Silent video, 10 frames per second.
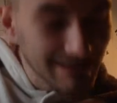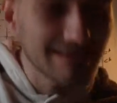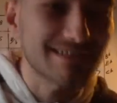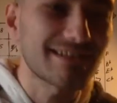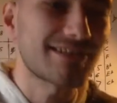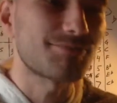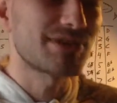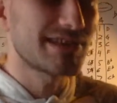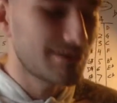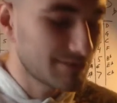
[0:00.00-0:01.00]
There's a lot of
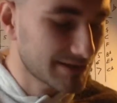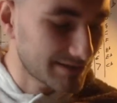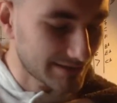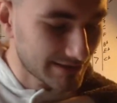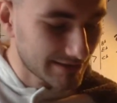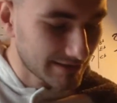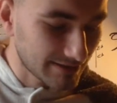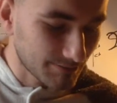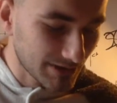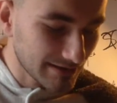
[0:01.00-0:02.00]
pinky work on there.
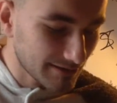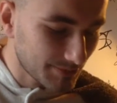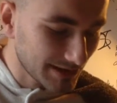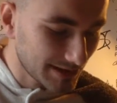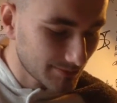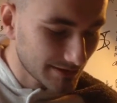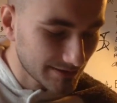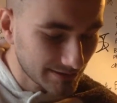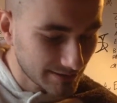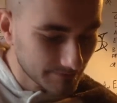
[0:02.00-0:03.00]
A lot of pinky work
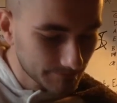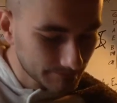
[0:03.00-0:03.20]
on there.